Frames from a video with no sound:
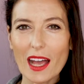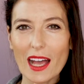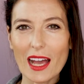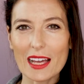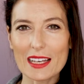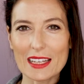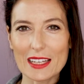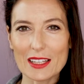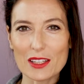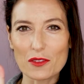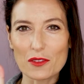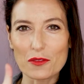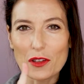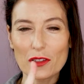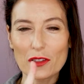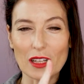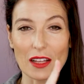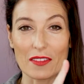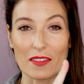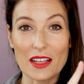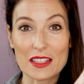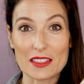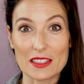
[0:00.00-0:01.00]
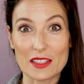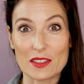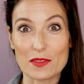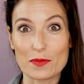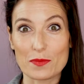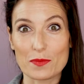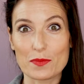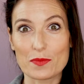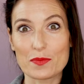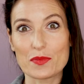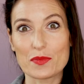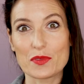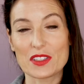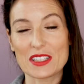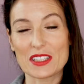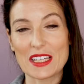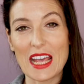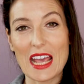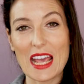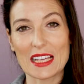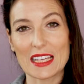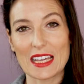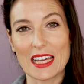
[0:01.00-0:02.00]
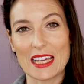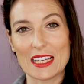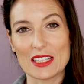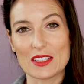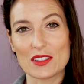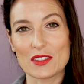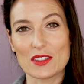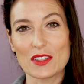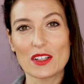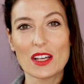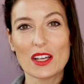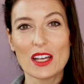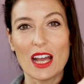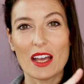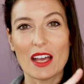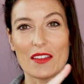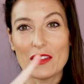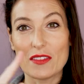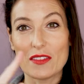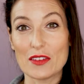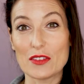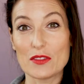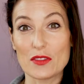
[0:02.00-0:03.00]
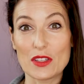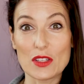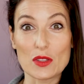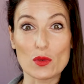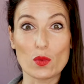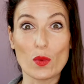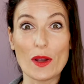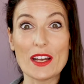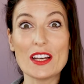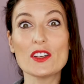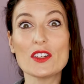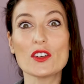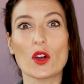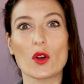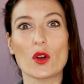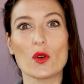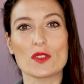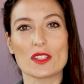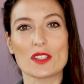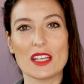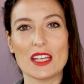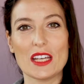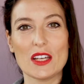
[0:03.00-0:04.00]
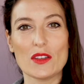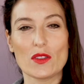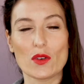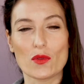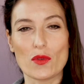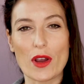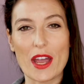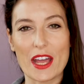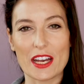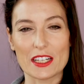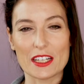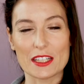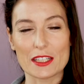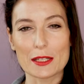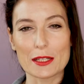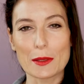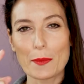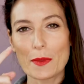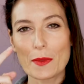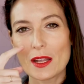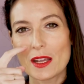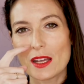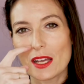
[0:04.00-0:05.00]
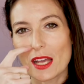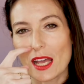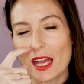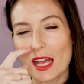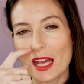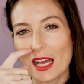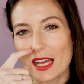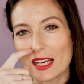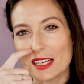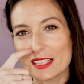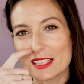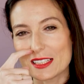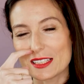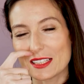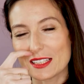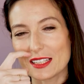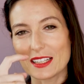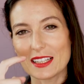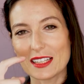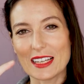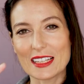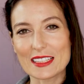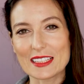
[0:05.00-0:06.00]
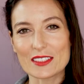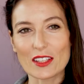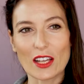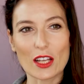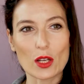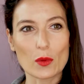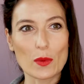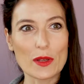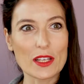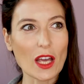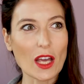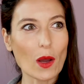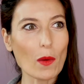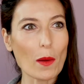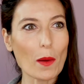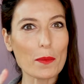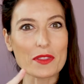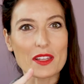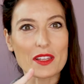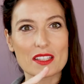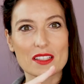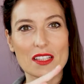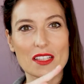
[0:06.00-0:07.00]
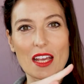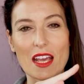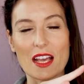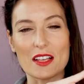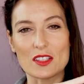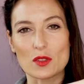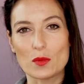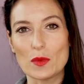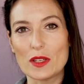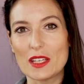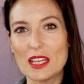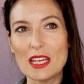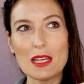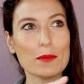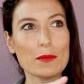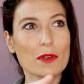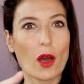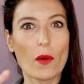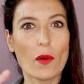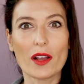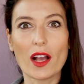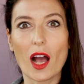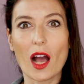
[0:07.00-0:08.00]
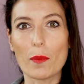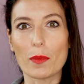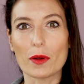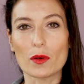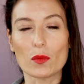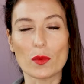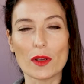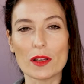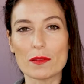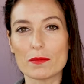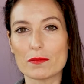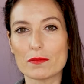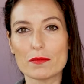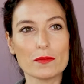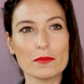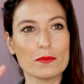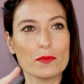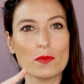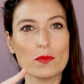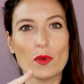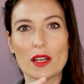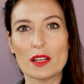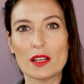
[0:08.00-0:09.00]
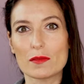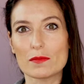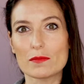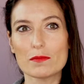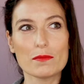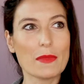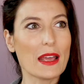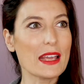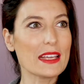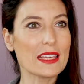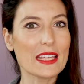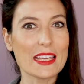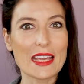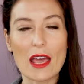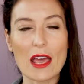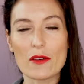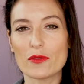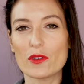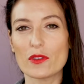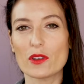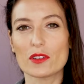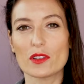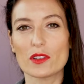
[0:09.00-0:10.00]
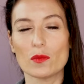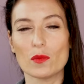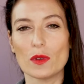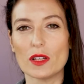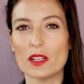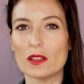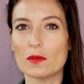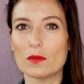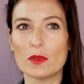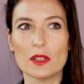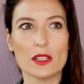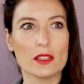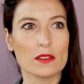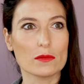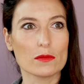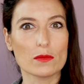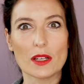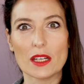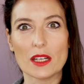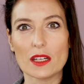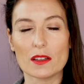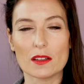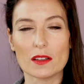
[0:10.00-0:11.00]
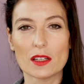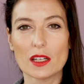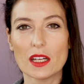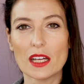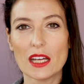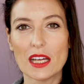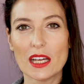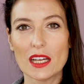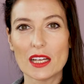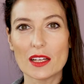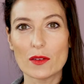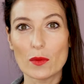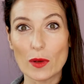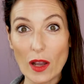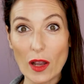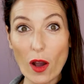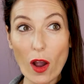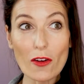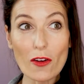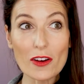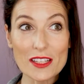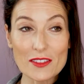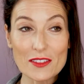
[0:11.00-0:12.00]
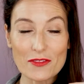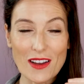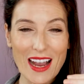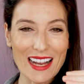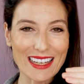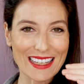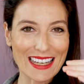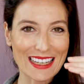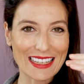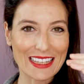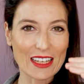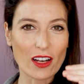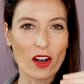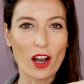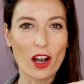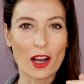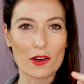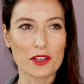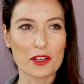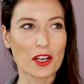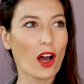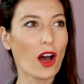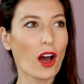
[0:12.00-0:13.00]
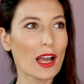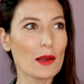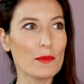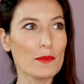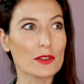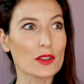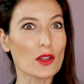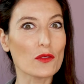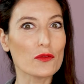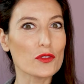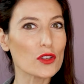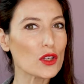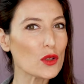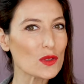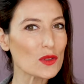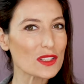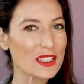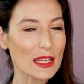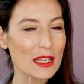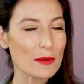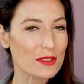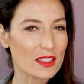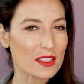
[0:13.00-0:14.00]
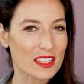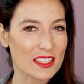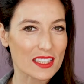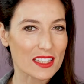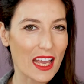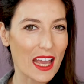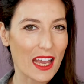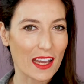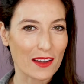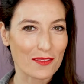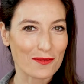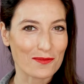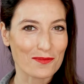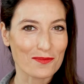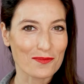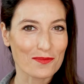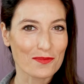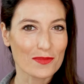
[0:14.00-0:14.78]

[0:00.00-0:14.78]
And it can feel like there's this staircase, and then these these windows at either end. And it's like we go up the stairs and we keep going up, and we're we're making effort, and we're we're, we're we are in fact getting higher and higher, but the view seems the same